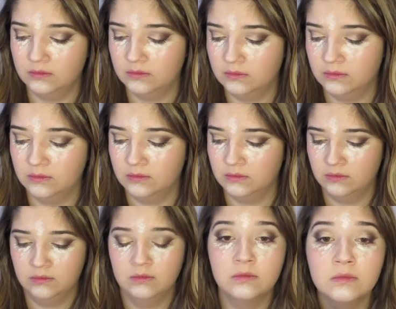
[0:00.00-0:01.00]
This will really
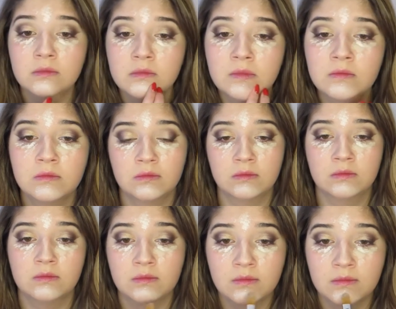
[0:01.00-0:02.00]
help brighten those
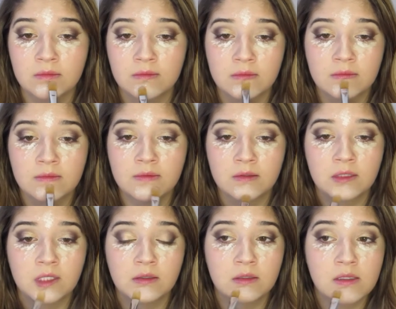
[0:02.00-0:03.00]
features
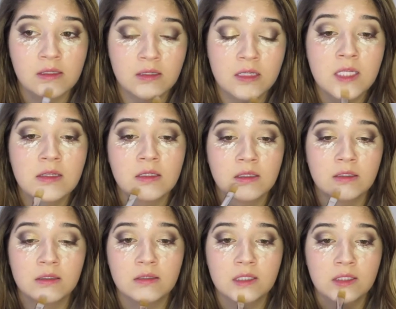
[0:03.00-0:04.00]
and give it kind of a
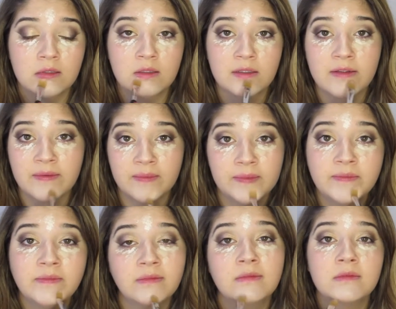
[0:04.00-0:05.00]
natural,
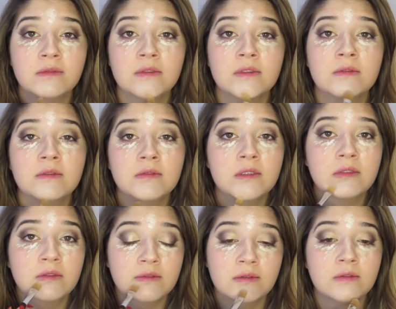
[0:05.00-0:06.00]

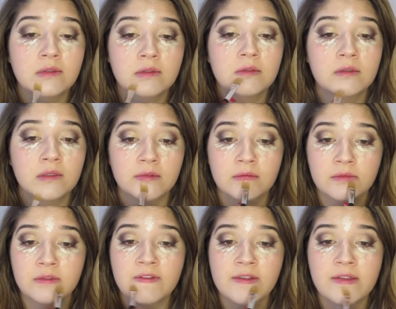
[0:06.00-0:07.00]
not quite sun-kissed, but
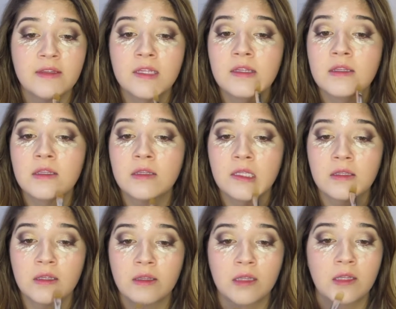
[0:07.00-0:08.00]
it'll give it that
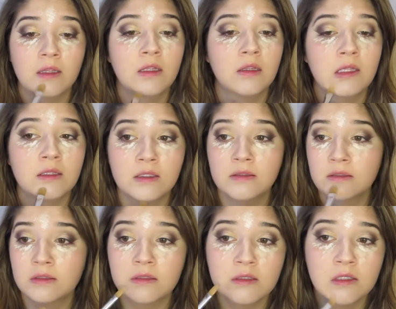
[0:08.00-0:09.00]
glow that really helps
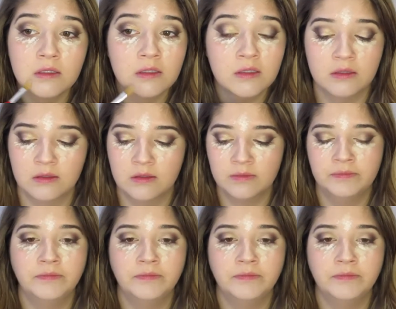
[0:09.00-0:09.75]
brighten your eyes.